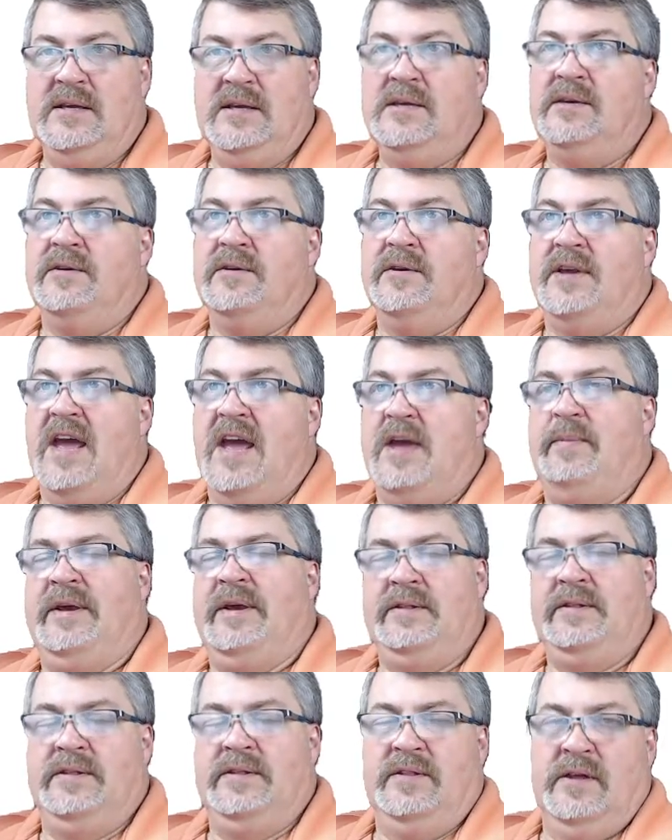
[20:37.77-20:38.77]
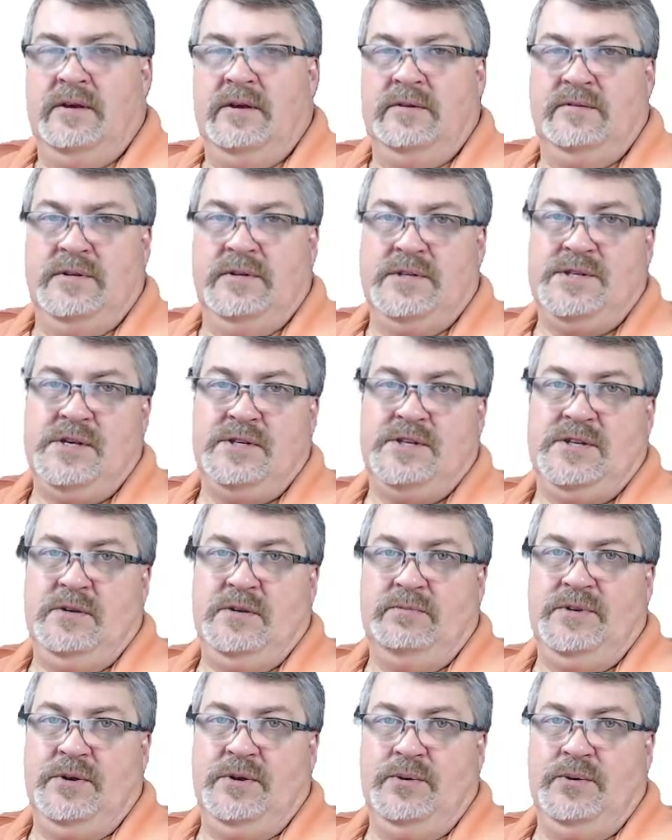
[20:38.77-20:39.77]
gaming the
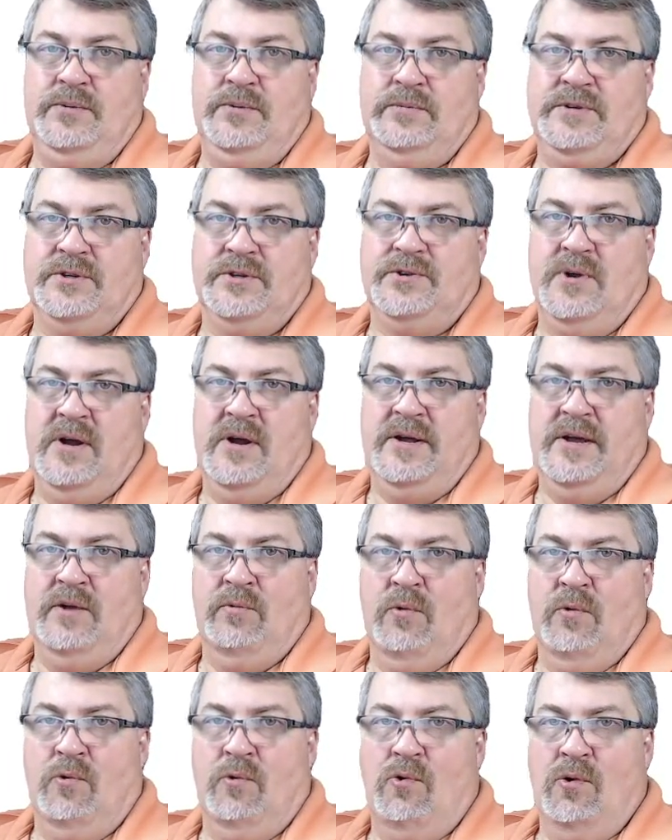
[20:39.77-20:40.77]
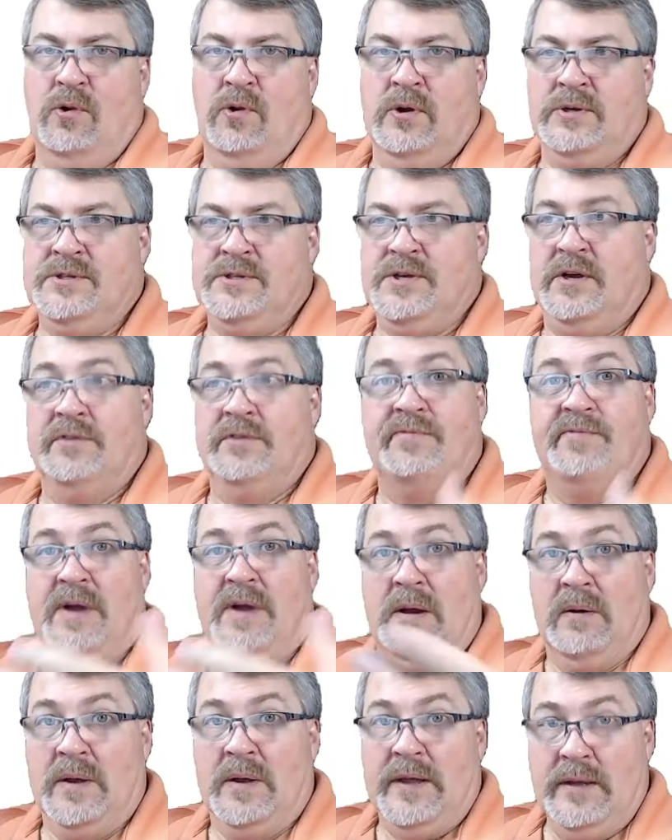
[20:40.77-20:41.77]
system to try and get rewards
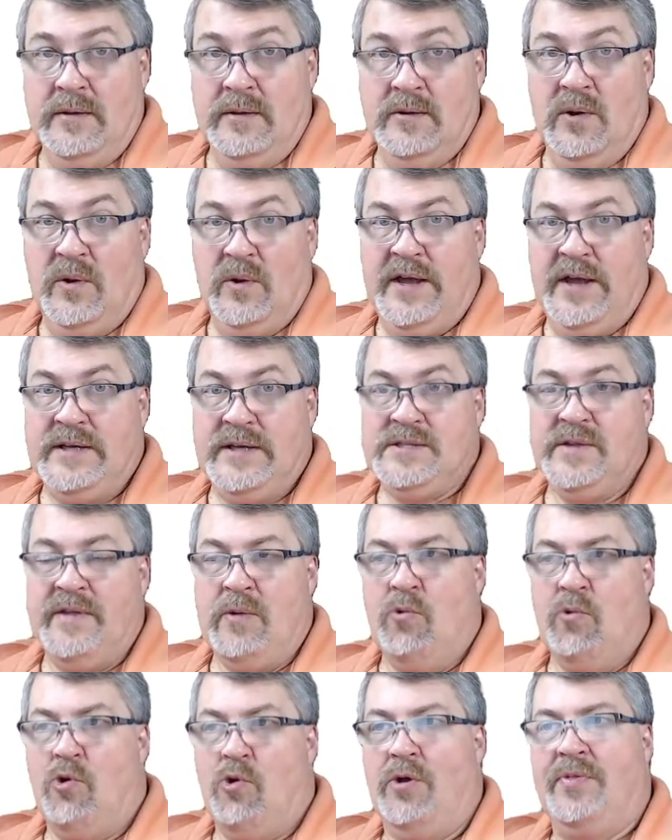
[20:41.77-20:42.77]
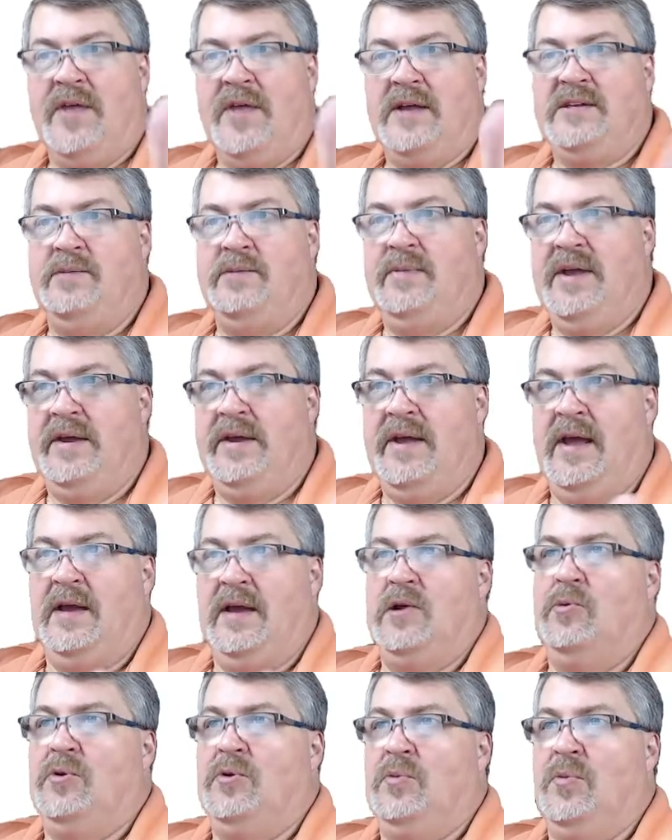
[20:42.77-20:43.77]
unfairly. Okay, so they want that to be an
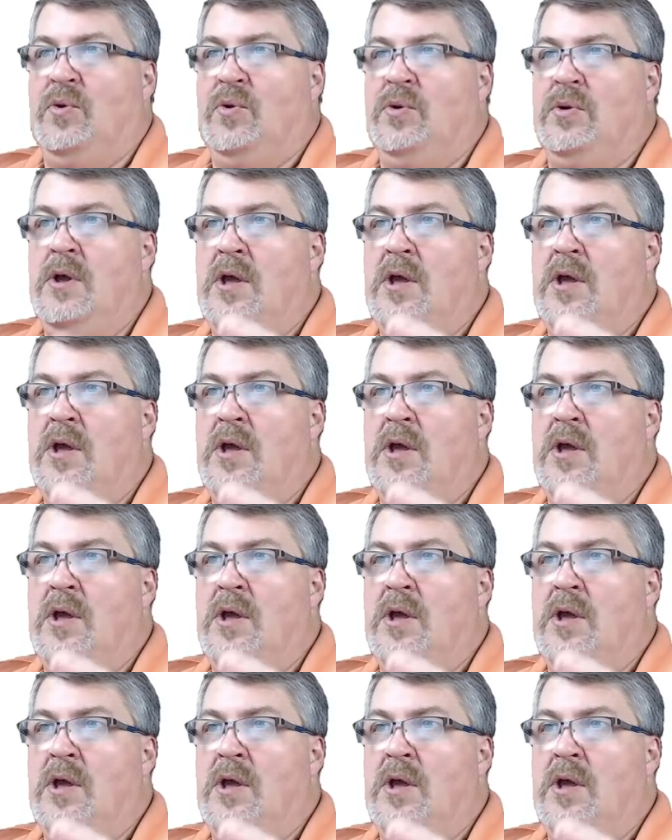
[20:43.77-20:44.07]
equitable